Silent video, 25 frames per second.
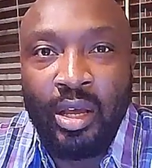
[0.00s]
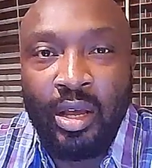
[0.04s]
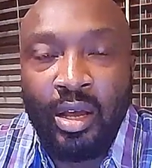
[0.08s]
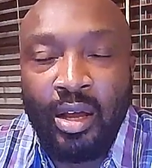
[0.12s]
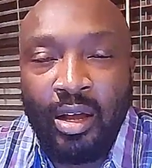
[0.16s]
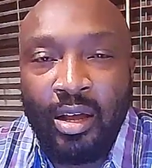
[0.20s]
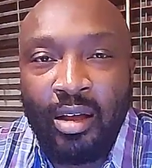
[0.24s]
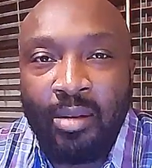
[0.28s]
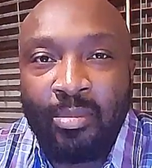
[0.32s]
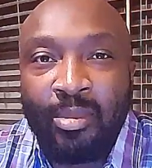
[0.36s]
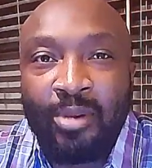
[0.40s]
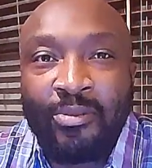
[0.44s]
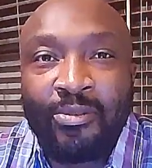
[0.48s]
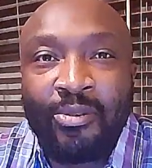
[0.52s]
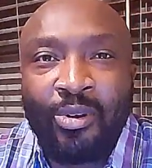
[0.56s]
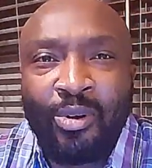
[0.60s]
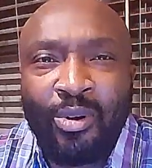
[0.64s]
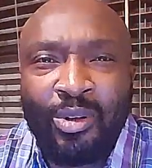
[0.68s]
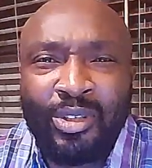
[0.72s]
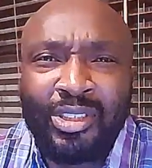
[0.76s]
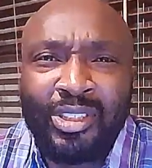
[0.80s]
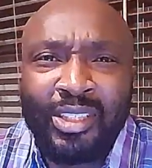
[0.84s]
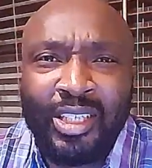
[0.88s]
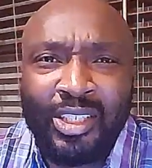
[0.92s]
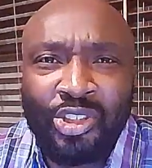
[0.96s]
Of
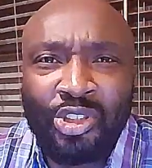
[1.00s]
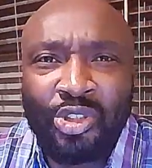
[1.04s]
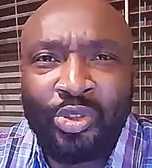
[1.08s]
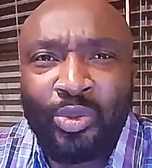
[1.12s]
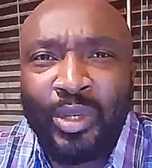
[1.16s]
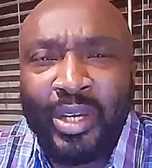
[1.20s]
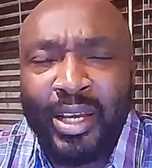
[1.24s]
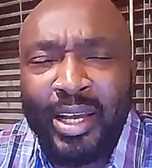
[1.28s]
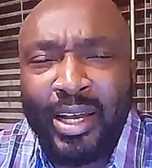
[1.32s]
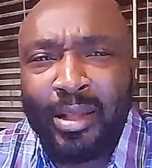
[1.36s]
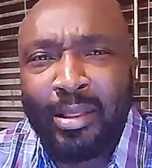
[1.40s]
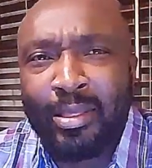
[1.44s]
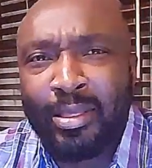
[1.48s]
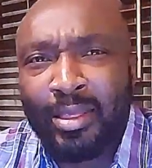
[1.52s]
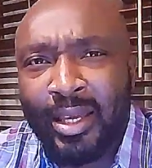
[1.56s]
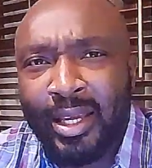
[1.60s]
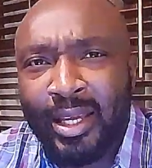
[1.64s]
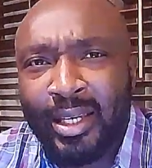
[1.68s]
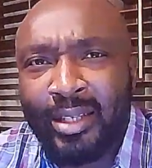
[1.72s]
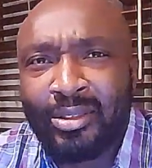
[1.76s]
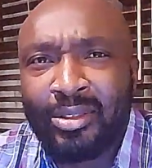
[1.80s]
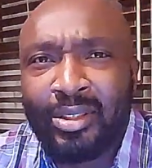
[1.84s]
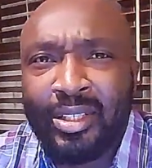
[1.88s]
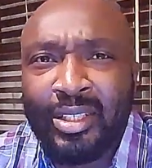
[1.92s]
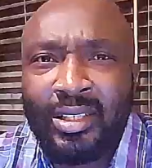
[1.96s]
course, yes, you hear
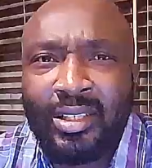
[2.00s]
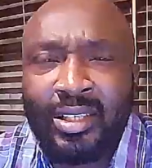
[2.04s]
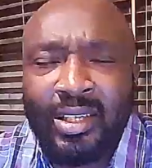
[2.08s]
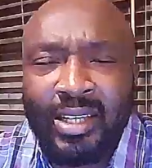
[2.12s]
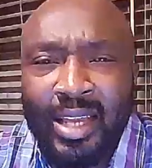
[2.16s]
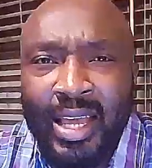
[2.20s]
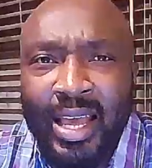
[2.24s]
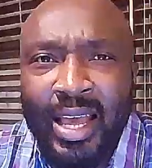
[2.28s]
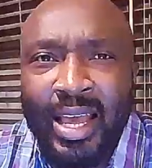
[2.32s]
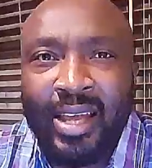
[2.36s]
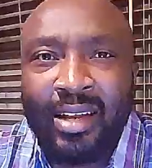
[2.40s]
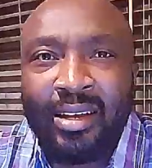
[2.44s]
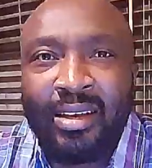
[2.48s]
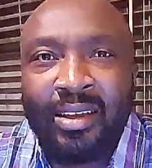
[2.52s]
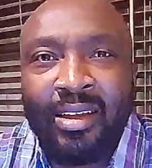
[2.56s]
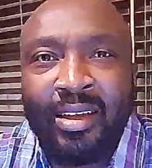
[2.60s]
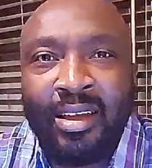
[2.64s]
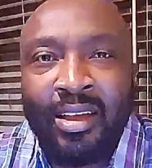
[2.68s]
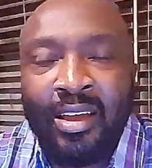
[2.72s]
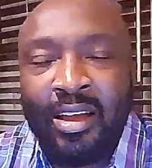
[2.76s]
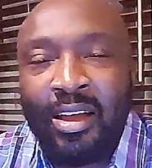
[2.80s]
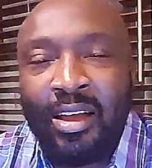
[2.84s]
things, this and that.